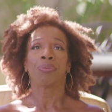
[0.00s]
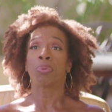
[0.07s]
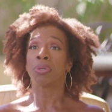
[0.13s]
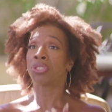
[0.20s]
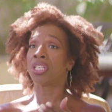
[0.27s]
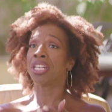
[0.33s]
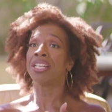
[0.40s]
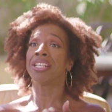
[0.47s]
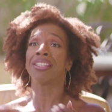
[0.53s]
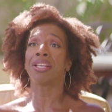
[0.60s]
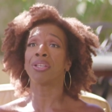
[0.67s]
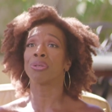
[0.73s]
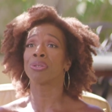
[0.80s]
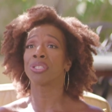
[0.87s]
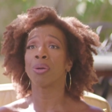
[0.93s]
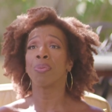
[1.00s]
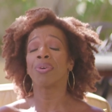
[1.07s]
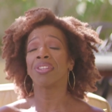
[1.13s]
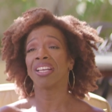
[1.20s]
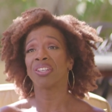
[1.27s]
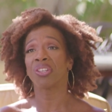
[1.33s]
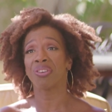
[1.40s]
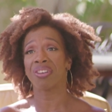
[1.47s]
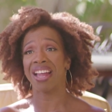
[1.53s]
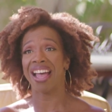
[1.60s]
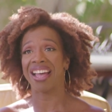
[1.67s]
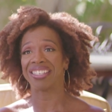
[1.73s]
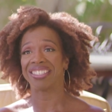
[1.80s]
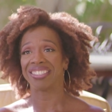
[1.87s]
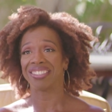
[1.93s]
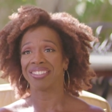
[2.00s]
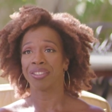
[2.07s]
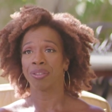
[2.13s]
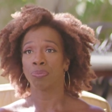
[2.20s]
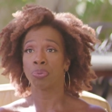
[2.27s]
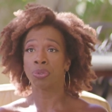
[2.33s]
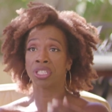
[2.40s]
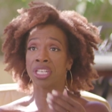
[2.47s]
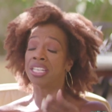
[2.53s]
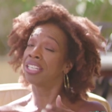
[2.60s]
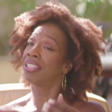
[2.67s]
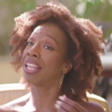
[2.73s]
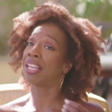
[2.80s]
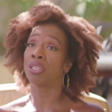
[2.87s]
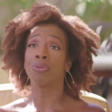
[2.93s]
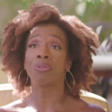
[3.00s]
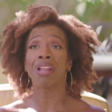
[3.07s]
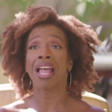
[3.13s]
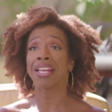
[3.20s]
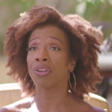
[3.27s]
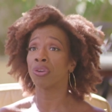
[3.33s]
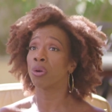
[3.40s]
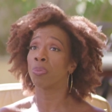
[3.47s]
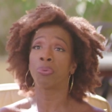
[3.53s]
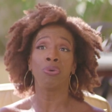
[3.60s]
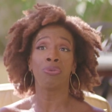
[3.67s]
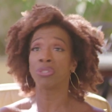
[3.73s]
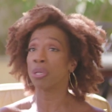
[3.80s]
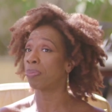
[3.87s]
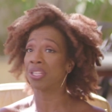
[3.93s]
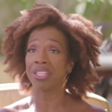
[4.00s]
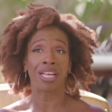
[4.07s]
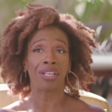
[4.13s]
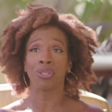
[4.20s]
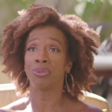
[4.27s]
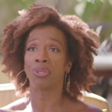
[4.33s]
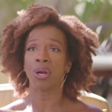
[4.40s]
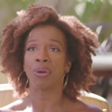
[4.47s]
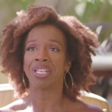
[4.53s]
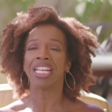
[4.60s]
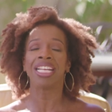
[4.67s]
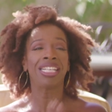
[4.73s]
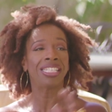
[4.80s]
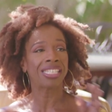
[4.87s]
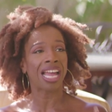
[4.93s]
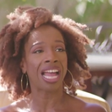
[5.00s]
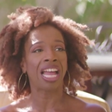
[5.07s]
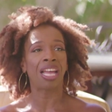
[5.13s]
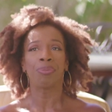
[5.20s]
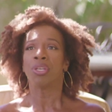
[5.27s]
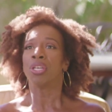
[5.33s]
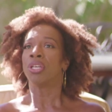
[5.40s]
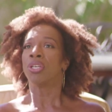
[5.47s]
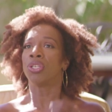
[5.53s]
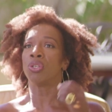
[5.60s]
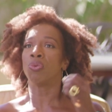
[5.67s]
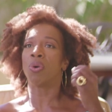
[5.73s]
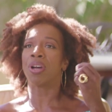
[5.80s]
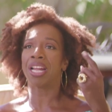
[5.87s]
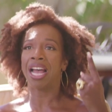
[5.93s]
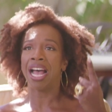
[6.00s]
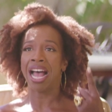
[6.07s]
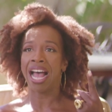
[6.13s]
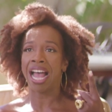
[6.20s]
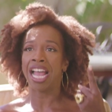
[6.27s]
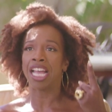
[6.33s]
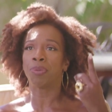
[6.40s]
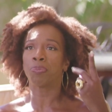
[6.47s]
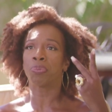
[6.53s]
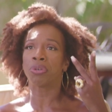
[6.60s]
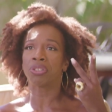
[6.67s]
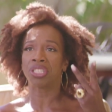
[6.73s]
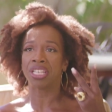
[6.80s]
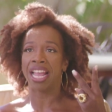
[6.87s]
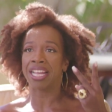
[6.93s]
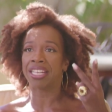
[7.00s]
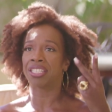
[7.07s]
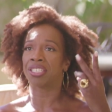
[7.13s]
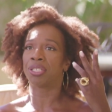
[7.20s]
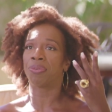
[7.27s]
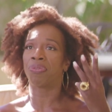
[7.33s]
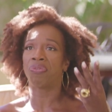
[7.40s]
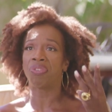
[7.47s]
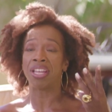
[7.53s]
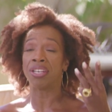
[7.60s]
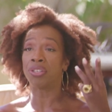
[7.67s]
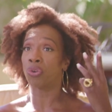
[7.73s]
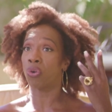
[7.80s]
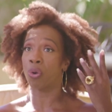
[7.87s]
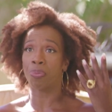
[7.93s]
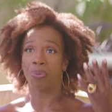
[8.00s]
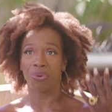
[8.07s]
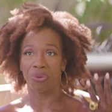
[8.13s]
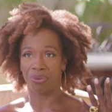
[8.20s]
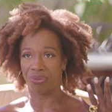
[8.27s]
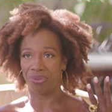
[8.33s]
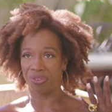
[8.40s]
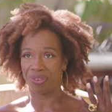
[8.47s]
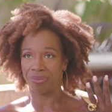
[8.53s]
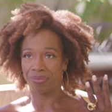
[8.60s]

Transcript: pretending that you're someone that you're not. Pretending that you like or approve something that you don't. Anytime you want to hide, protect, defend, or prove.